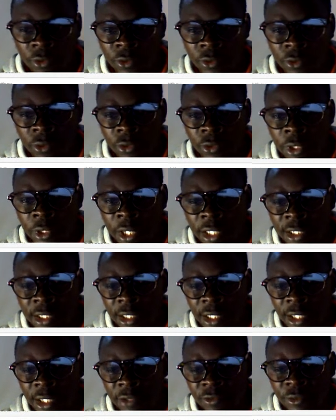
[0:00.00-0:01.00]
You just
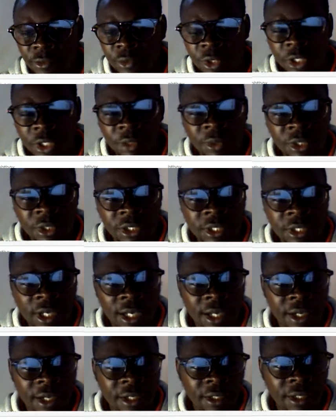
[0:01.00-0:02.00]
select from the image
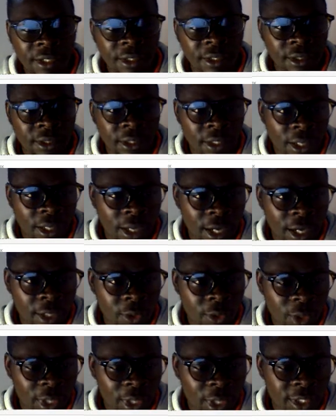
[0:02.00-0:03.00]
gallery, and you
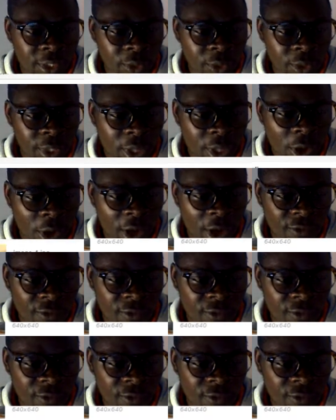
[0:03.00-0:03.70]
can see we now have